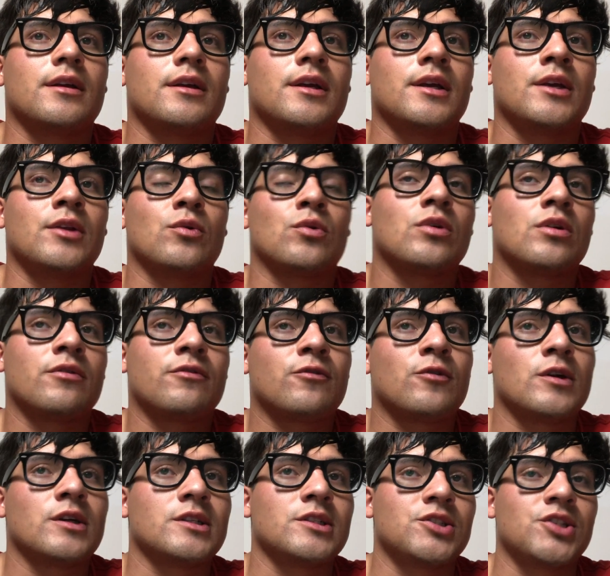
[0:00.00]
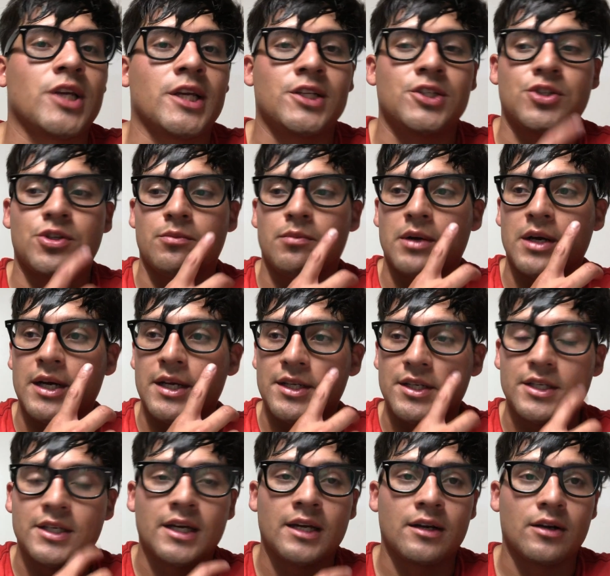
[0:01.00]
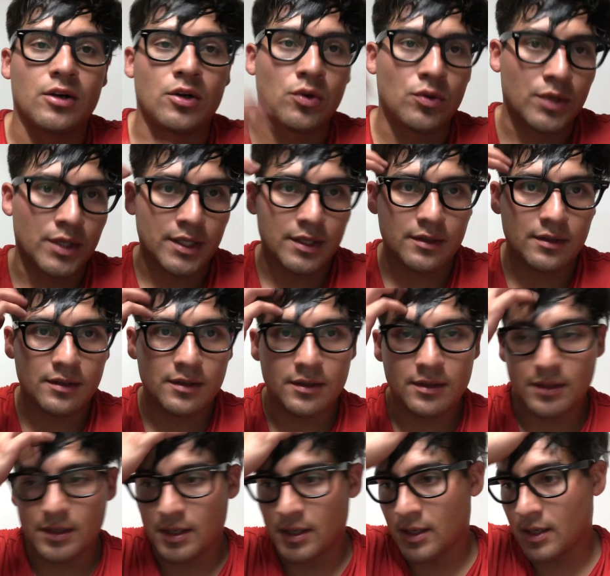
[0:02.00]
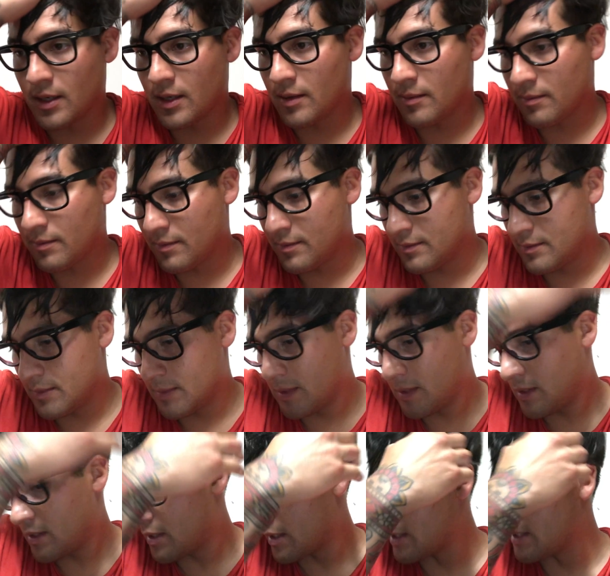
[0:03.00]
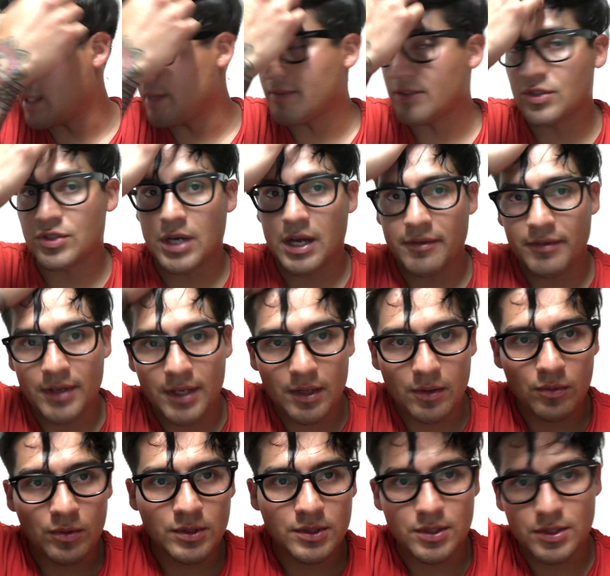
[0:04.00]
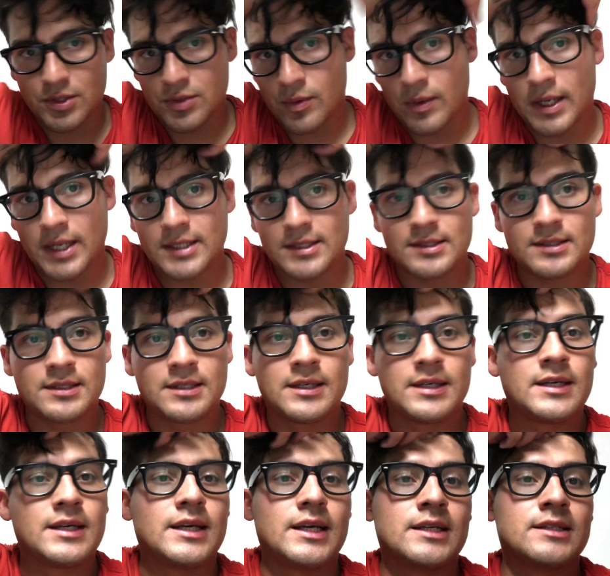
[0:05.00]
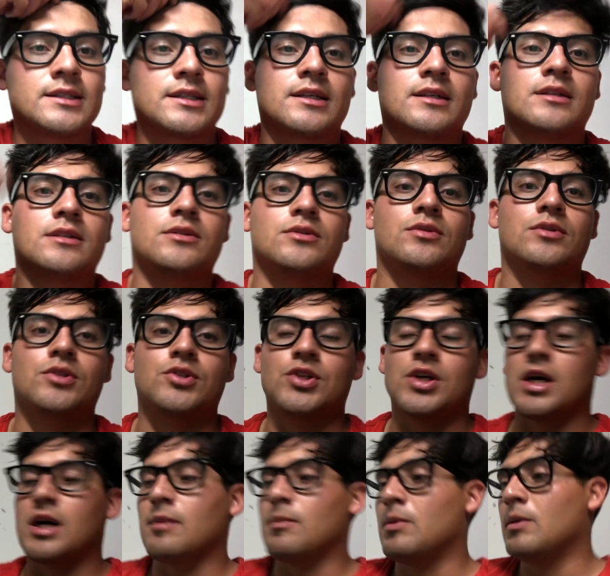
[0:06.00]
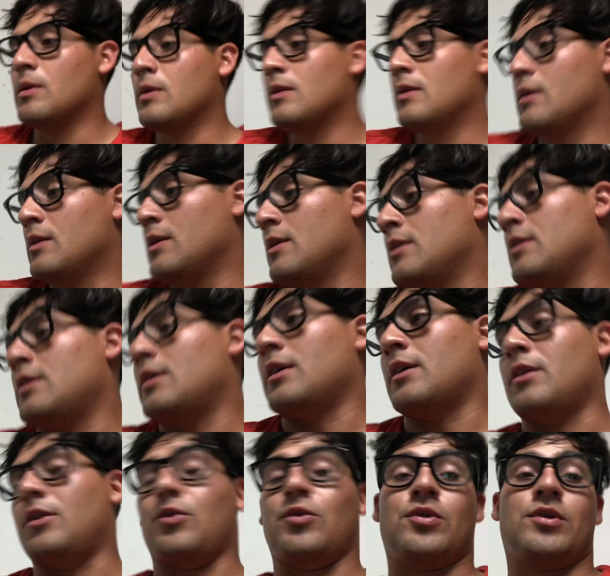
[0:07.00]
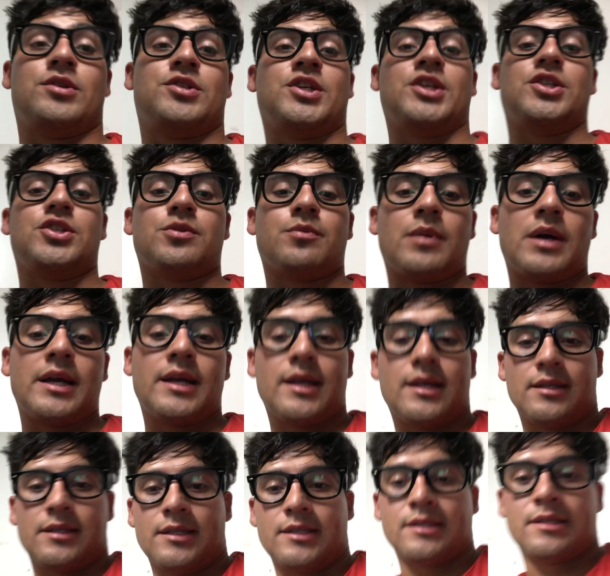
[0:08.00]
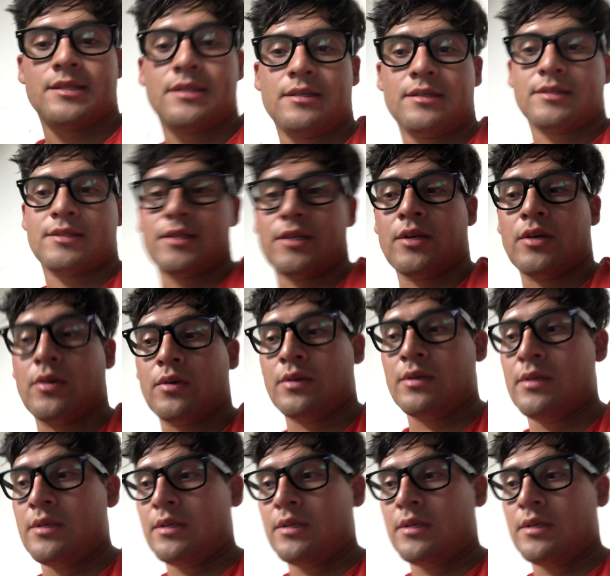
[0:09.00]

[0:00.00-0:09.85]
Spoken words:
in order for it to change your mind, you got to own it. Because even driving it once or twice isn't going to do the job, or change your mind at least. So,